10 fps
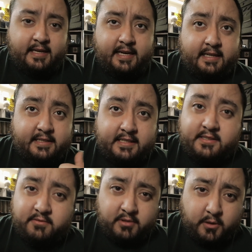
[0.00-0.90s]
a
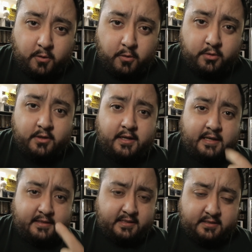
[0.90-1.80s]
decent recorder, a
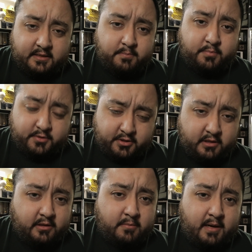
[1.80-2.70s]
decent
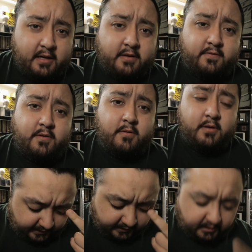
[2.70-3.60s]
shotgun microphone,
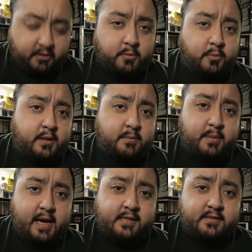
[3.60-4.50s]
a good wind
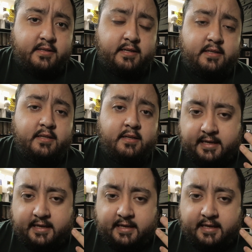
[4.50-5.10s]
basket,